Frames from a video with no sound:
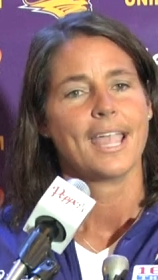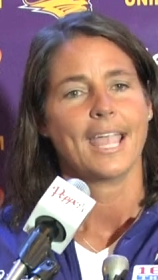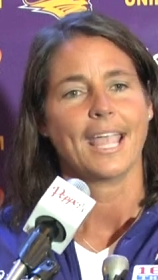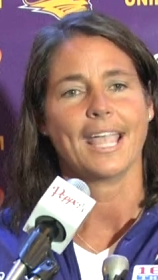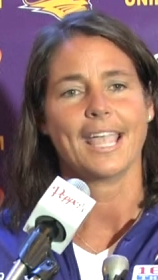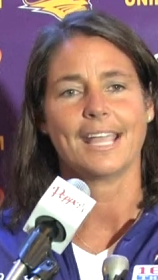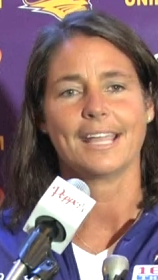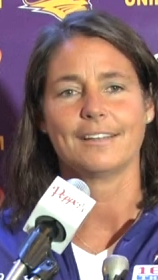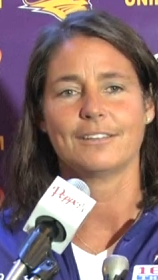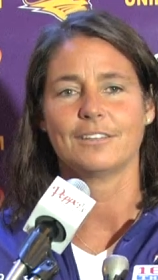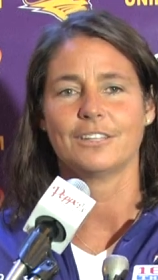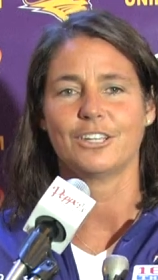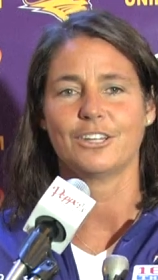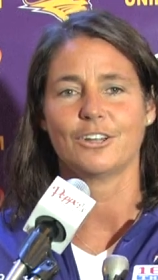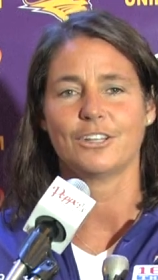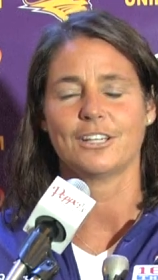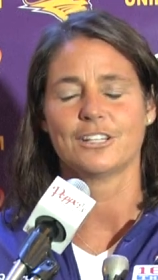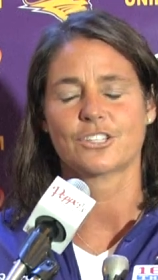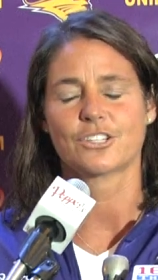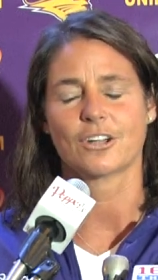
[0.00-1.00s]
And you
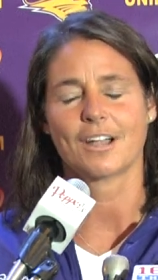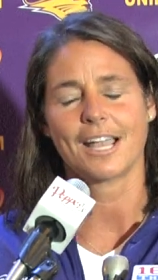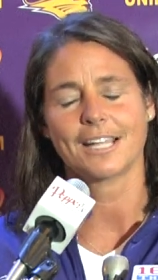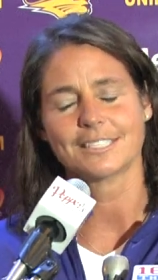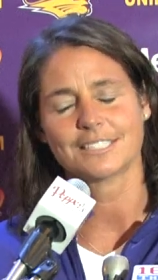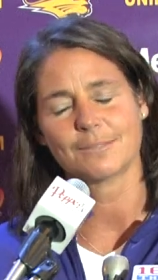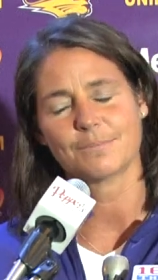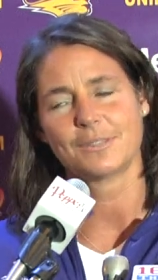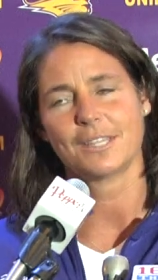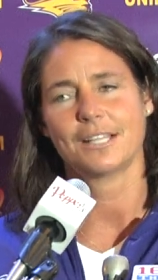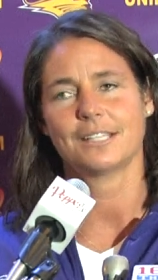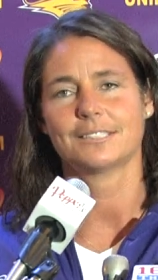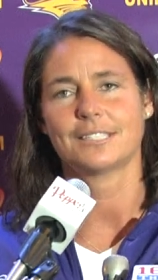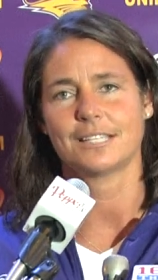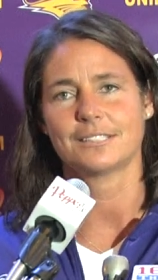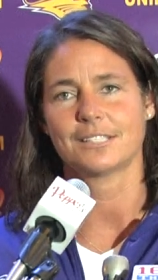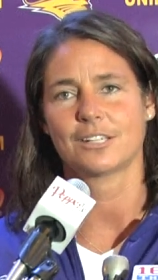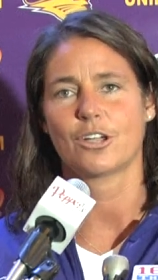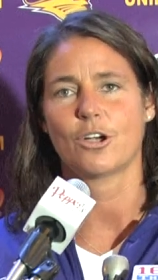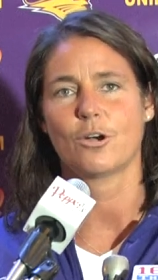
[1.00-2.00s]
know, you try some things
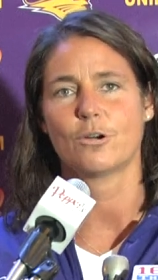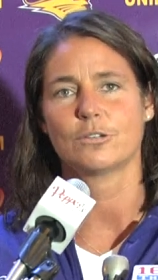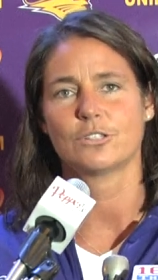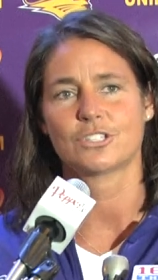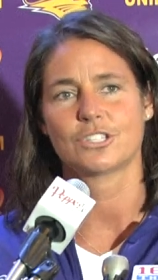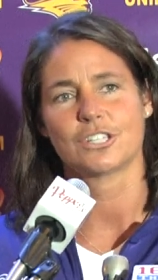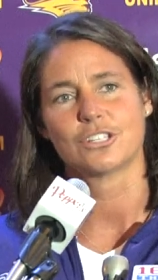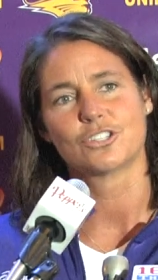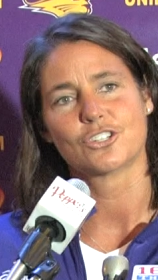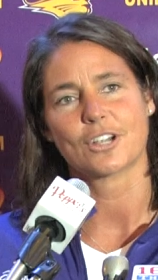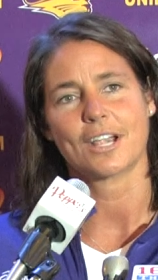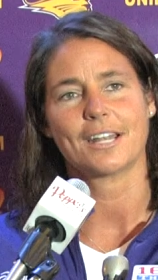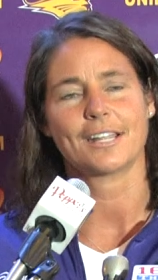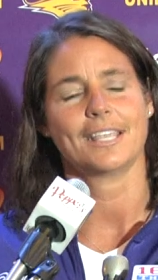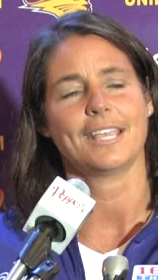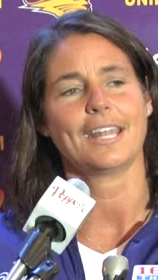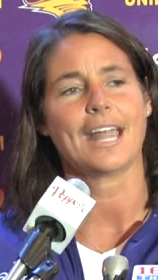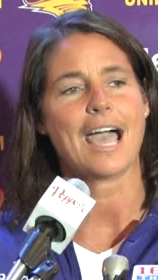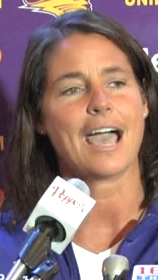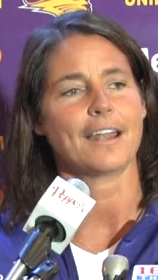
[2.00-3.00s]
as a coach to try to
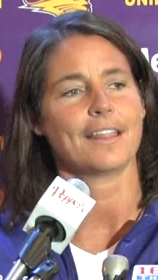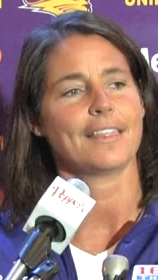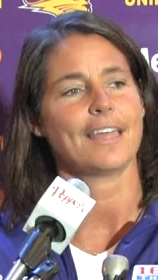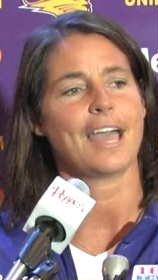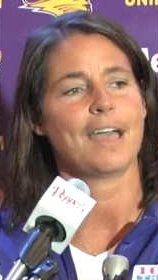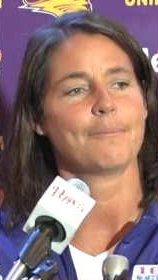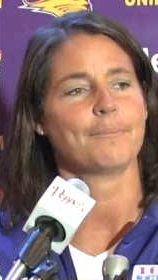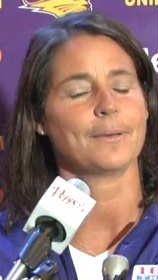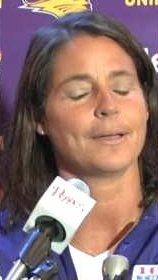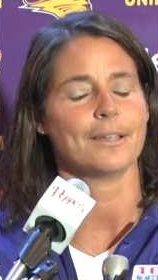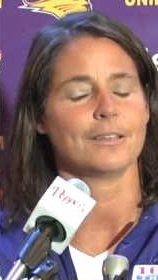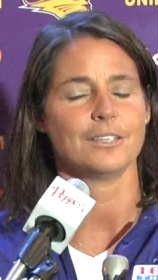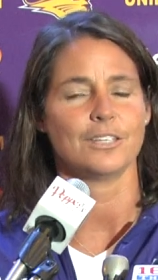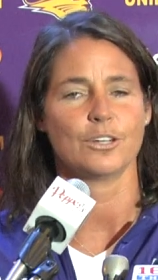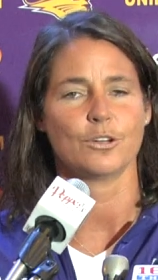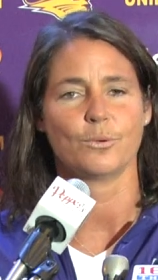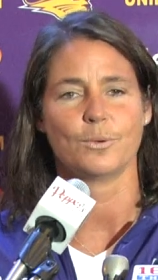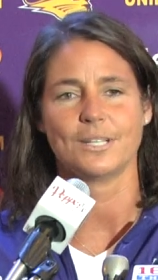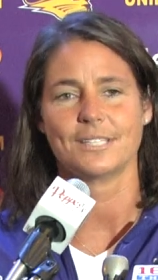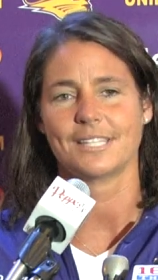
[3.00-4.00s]
get out of that, but you
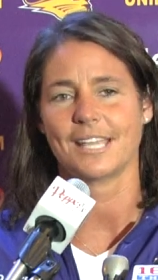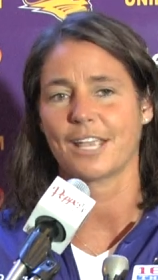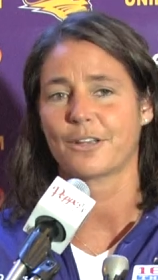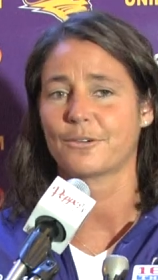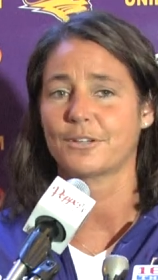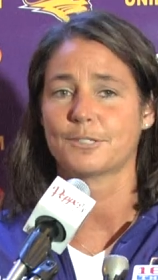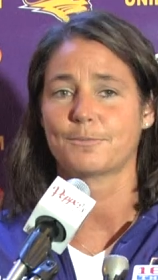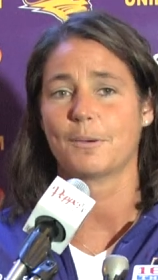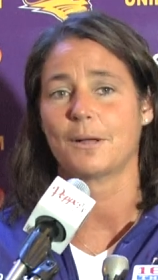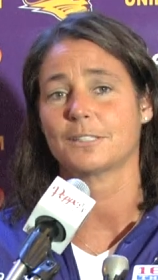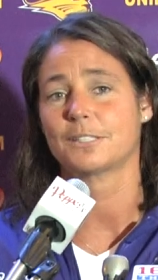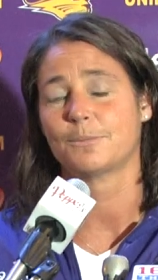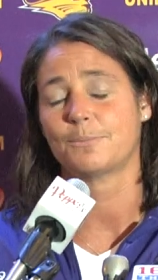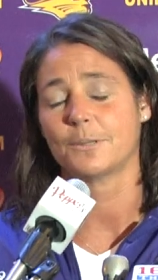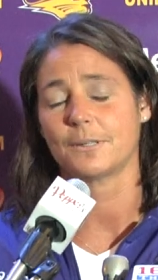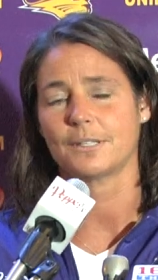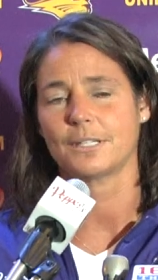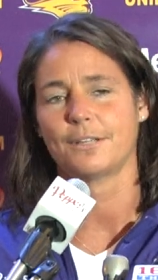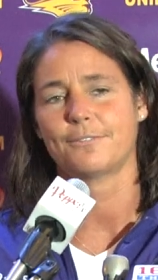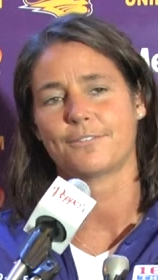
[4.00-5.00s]
know, we take
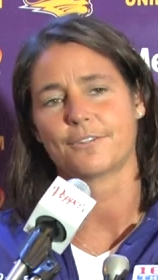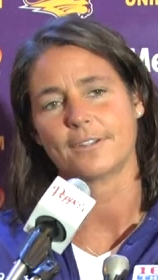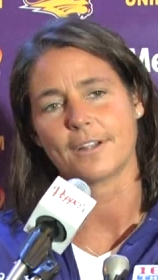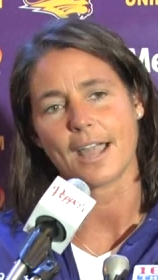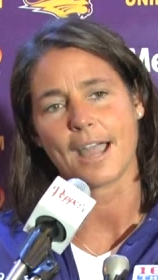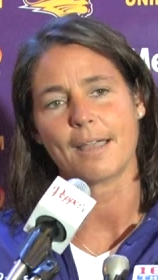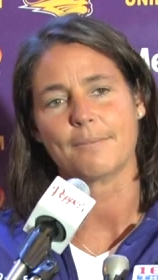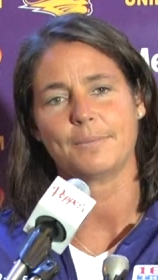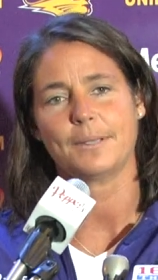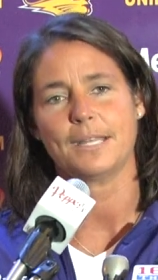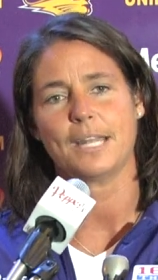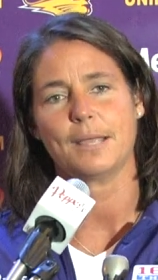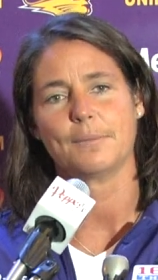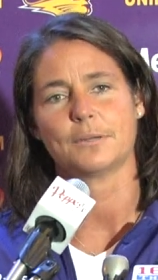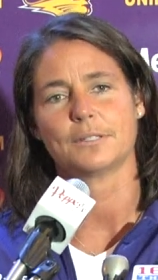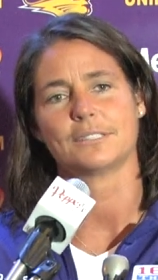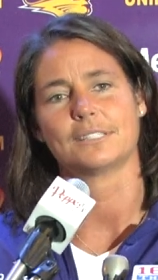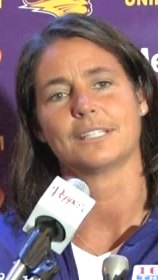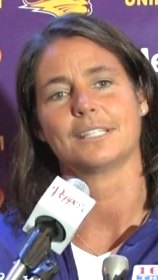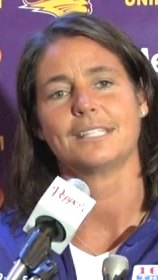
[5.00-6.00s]
responsibility for not being
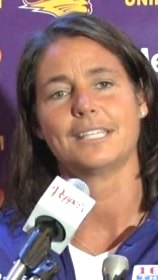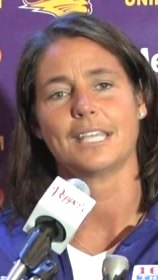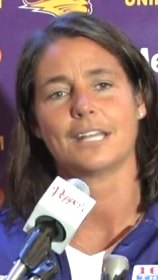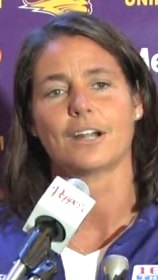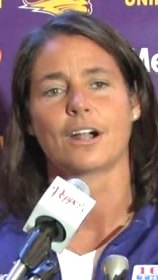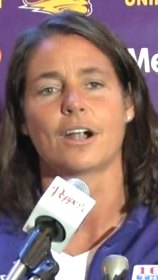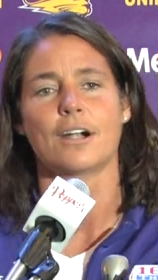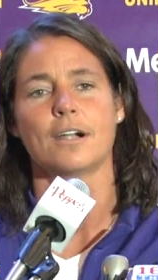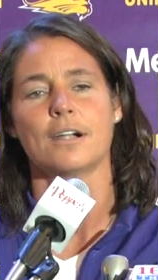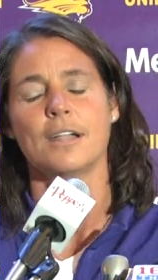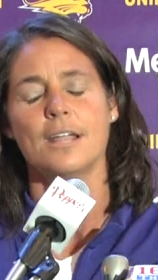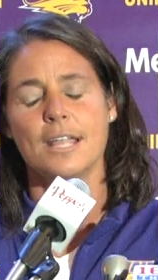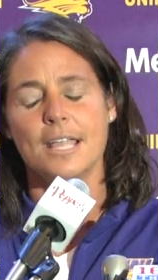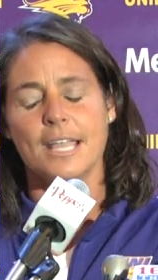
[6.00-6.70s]
able to get our